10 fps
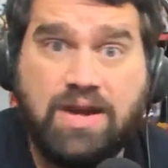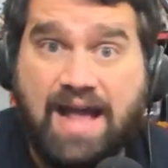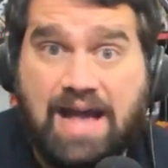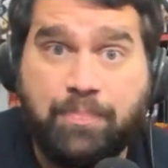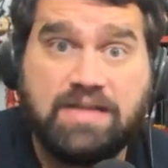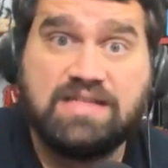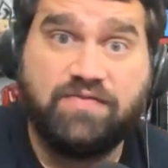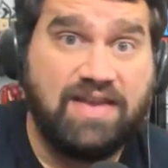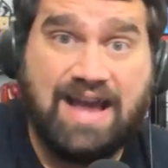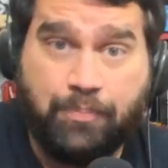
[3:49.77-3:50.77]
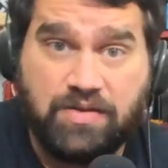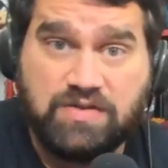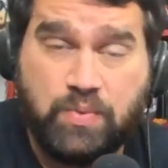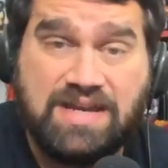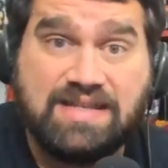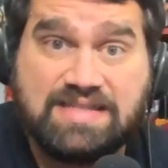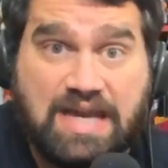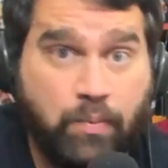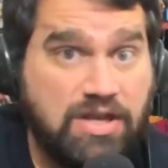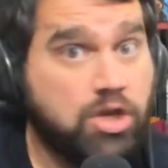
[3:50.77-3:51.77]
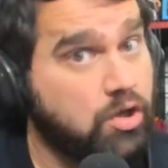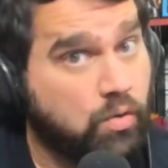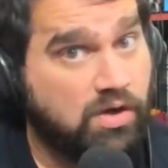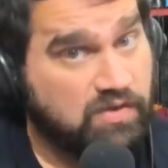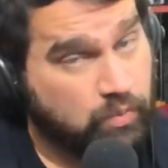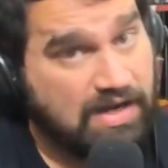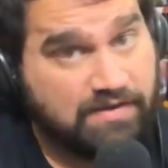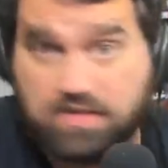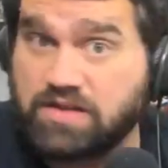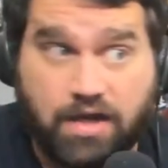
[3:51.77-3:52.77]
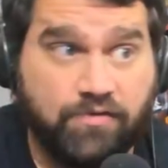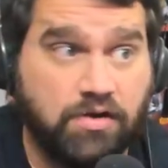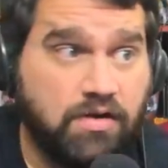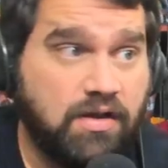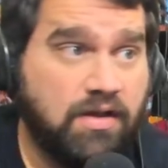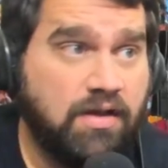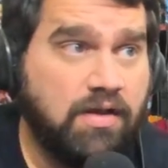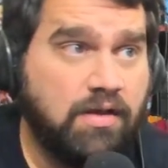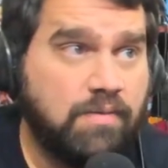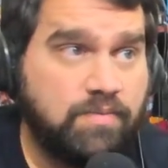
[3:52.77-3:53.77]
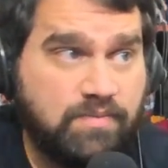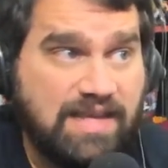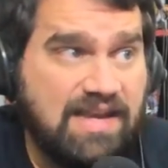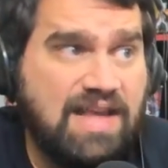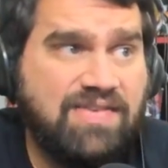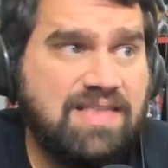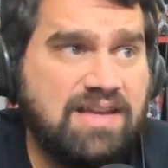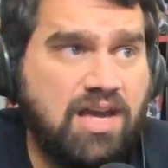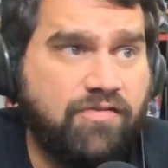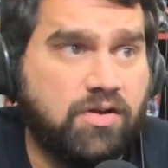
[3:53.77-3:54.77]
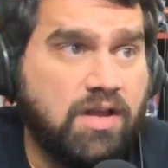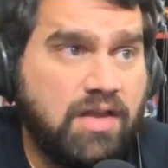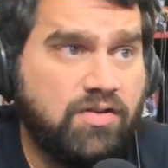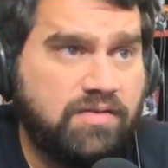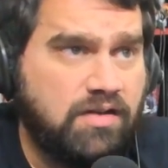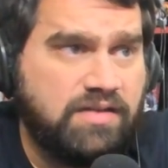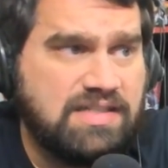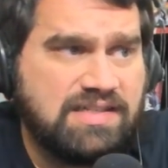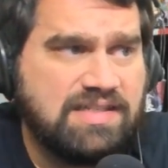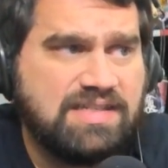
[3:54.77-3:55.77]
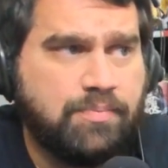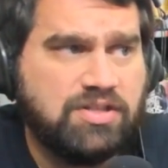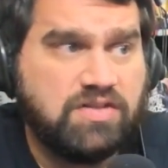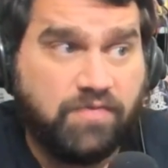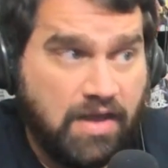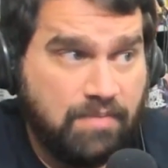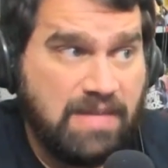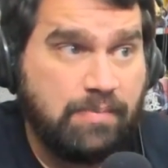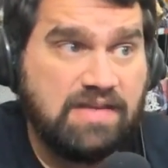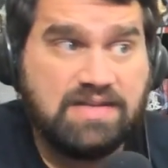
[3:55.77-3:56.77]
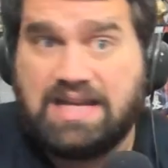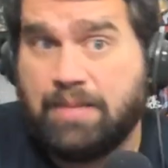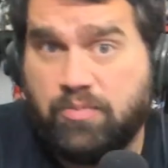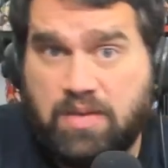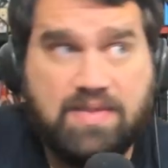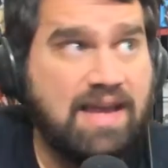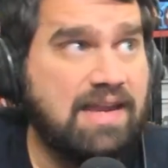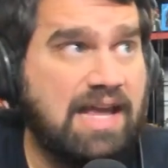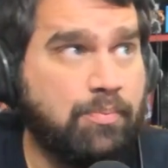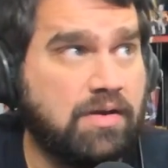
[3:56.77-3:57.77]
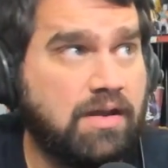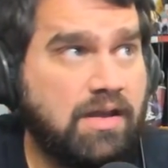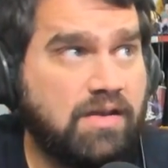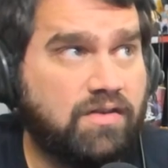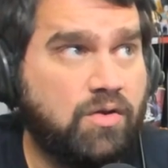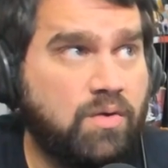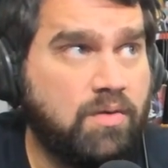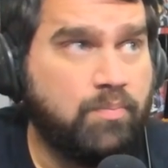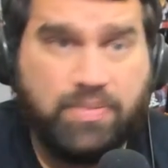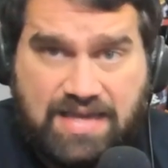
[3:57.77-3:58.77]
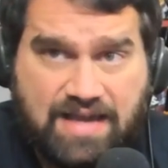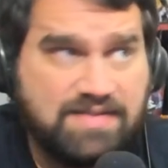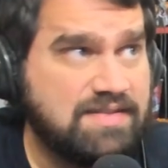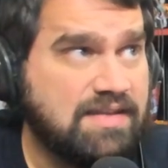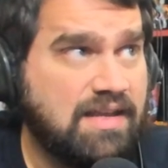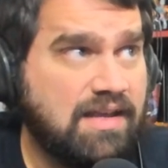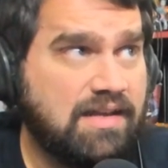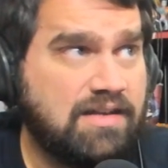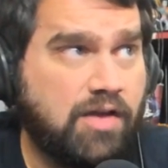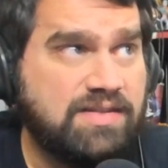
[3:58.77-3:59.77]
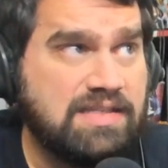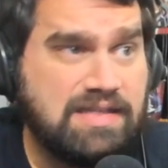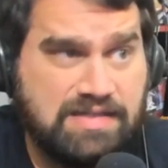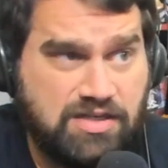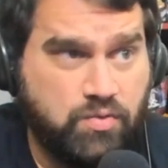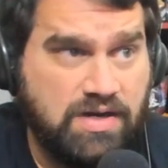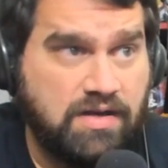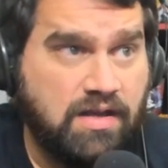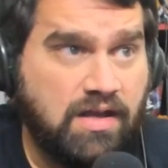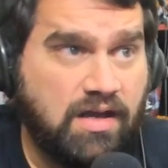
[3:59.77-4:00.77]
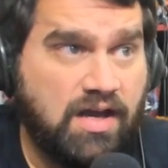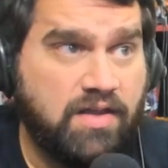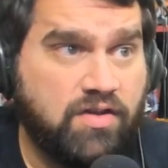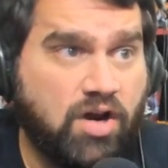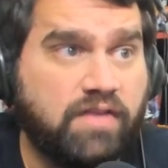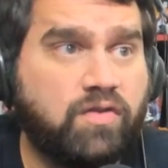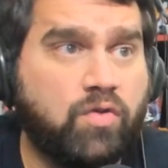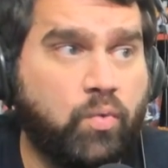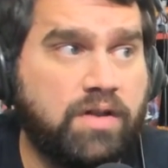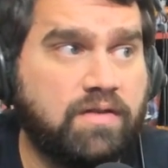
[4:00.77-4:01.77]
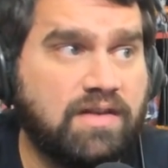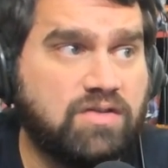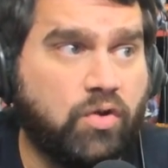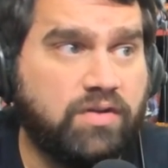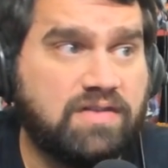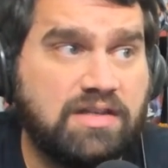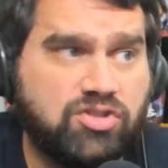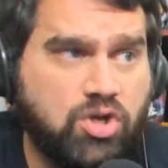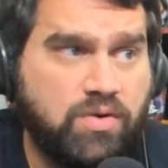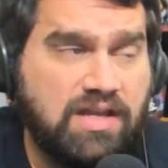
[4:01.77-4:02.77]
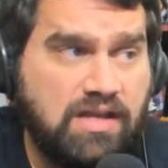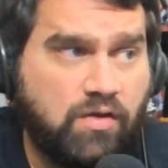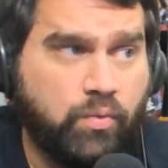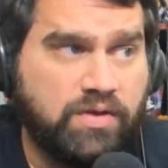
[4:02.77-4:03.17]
and then when it happens, if it happens, we can say we knew because we got this covered. They didn't have anything covered. They're literally just listing a bunch of maybe this could happen, maybe that could happen. So BS. Now let's continue to read. Uh, they're also the ones that told us that Jonah